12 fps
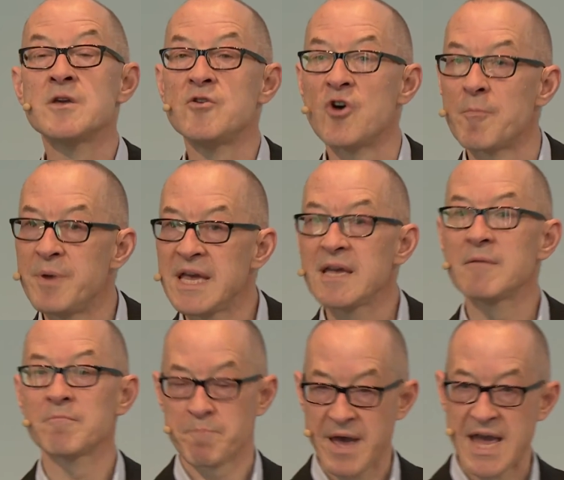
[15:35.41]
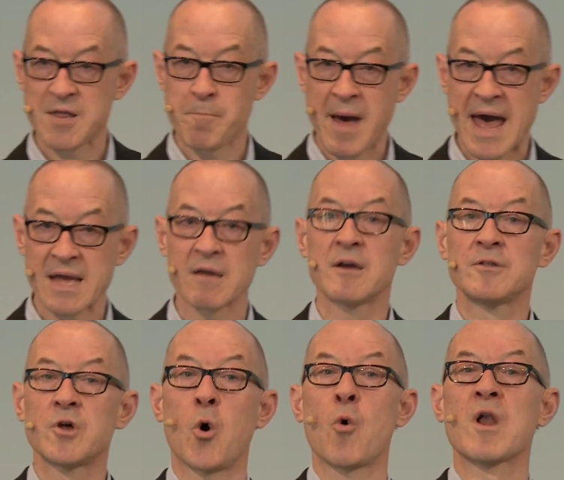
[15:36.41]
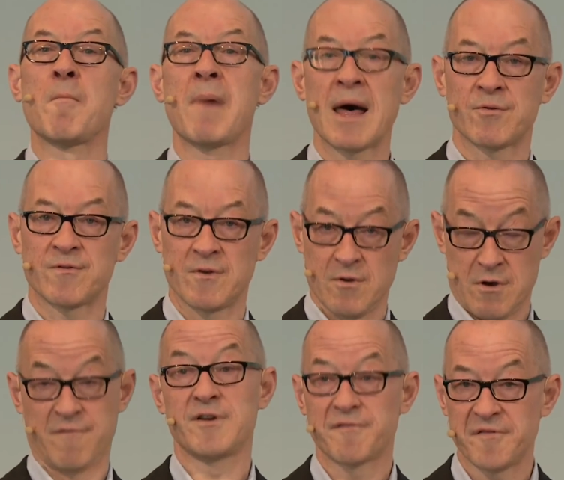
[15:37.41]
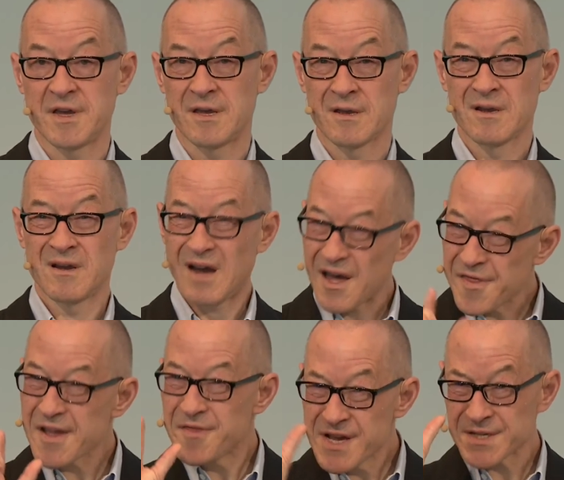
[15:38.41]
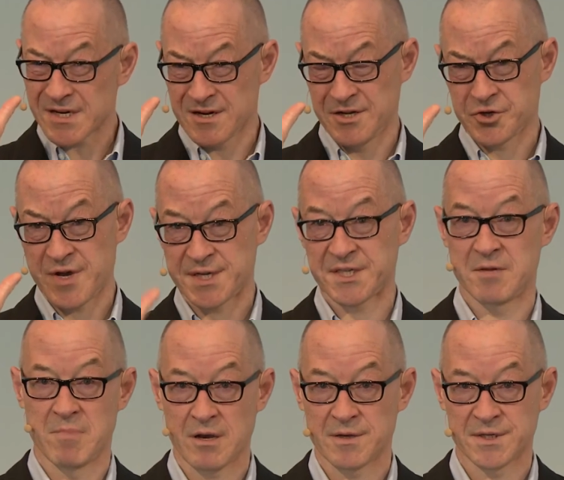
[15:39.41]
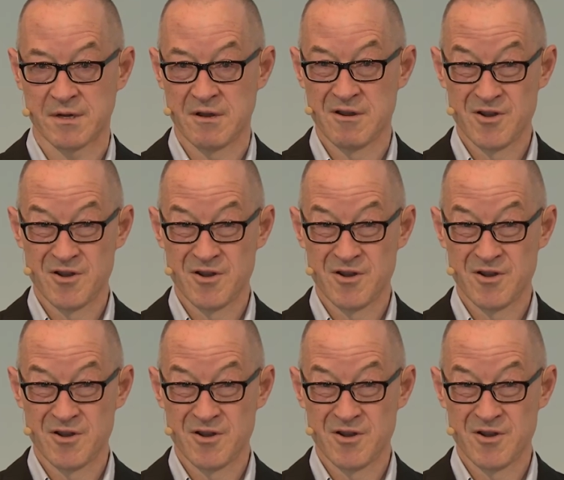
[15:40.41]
you are being paid back the whole amount of your fee. I think these are interesting models.